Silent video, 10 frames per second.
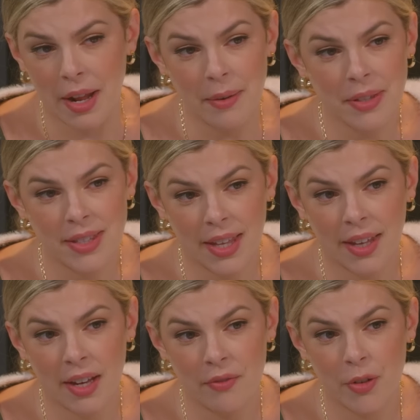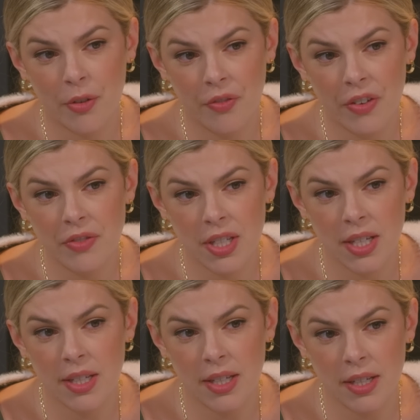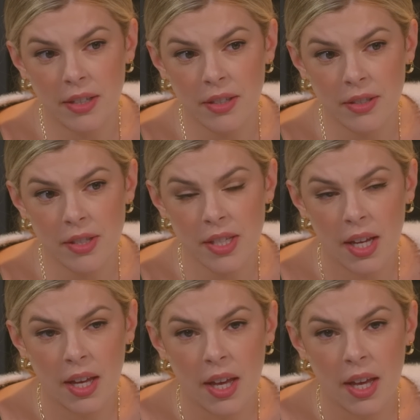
I was thinking for mm-hmm. 15 mm-hmm. years.